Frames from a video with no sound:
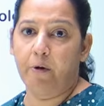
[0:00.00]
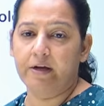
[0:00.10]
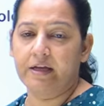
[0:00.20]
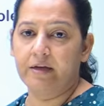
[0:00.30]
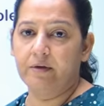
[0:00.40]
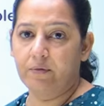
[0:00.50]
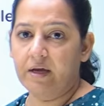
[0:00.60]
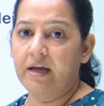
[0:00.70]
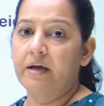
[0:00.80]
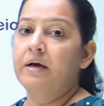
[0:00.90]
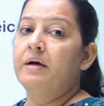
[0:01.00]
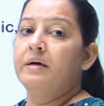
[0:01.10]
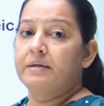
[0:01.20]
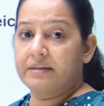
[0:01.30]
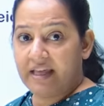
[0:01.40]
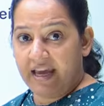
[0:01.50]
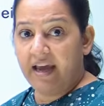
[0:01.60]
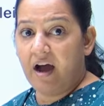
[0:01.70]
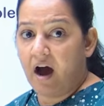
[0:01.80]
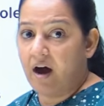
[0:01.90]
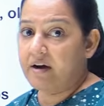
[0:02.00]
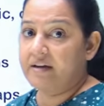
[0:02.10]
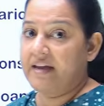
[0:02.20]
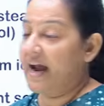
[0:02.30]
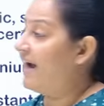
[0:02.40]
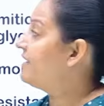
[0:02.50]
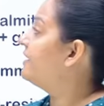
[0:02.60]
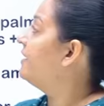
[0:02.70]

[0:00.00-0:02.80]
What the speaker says: body, okay, they are get